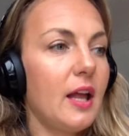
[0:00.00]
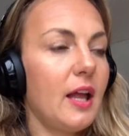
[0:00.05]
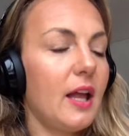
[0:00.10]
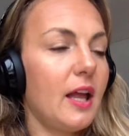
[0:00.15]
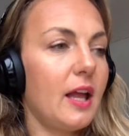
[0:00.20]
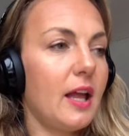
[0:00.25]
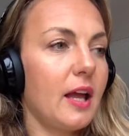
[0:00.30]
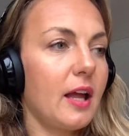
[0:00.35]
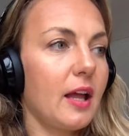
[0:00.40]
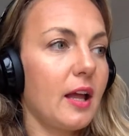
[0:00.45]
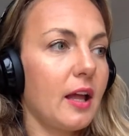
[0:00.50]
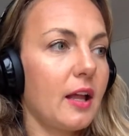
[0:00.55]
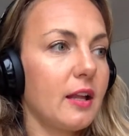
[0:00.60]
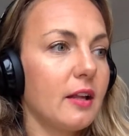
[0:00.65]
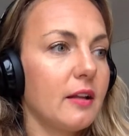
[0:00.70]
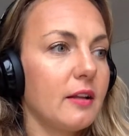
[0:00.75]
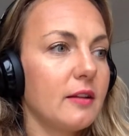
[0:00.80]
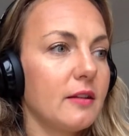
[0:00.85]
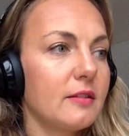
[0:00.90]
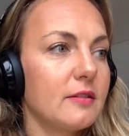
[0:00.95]

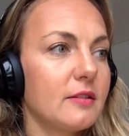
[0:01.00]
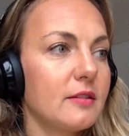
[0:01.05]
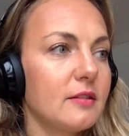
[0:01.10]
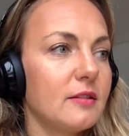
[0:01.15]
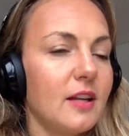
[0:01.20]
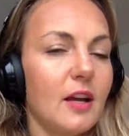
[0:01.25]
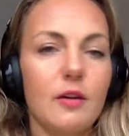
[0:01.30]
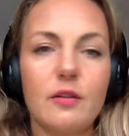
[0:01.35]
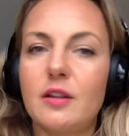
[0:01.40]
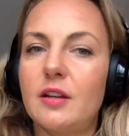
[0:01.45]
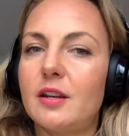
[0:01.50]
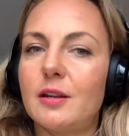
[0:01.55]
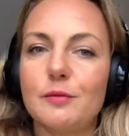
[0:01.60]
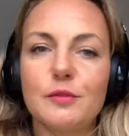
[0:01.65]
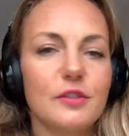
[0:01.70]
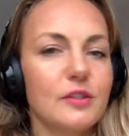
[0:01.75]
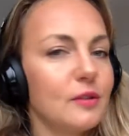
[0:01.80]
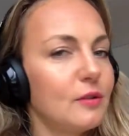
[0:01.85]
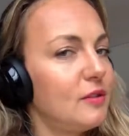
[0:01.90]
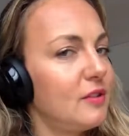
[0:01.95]
And now that I'm
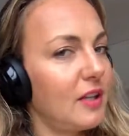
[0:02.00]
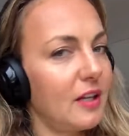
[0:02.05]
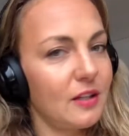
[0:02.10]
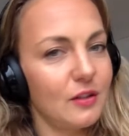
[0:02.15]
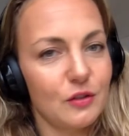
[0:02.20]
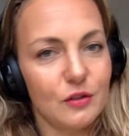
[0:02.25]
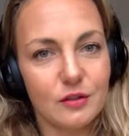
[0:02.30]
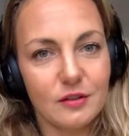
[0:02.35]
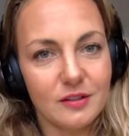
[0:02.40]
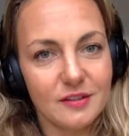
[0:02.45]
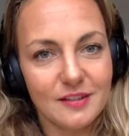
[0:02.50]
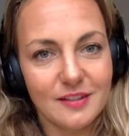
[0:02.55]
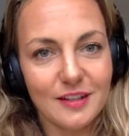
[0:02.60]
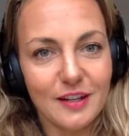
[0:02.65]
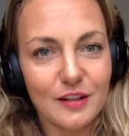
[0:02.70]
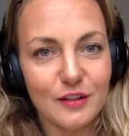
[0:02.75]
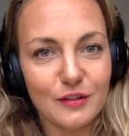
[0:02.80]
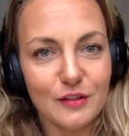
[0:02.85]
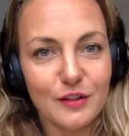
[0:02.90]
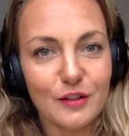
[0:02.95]
so
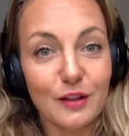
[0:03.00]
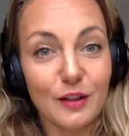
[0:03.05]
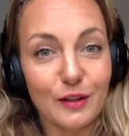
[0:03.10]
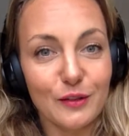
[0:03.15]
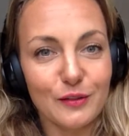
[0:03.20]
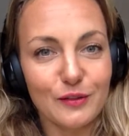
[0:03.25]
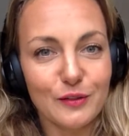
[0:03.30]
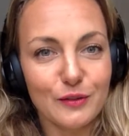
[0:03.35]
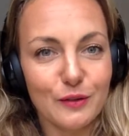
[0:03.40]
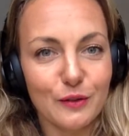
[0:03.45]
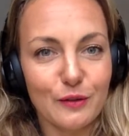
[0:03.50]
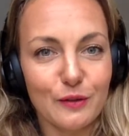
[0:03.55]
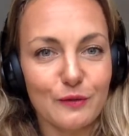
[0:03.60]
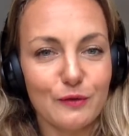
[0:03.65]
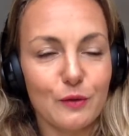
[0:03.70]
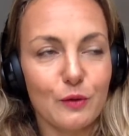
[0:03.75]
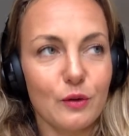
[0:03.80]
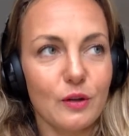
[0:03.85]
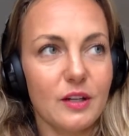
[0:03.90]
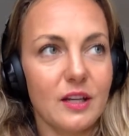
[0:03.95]
dangerously close to the
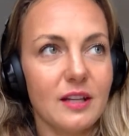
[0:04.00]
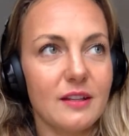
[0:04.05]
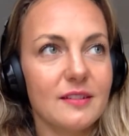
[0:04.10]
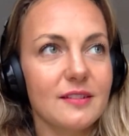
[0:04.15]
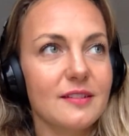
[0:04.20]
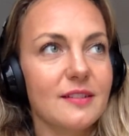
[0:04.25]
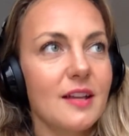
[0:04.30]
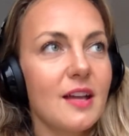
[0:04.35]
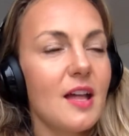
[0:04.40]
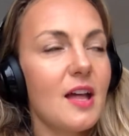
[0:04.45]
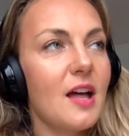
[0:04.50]
40s,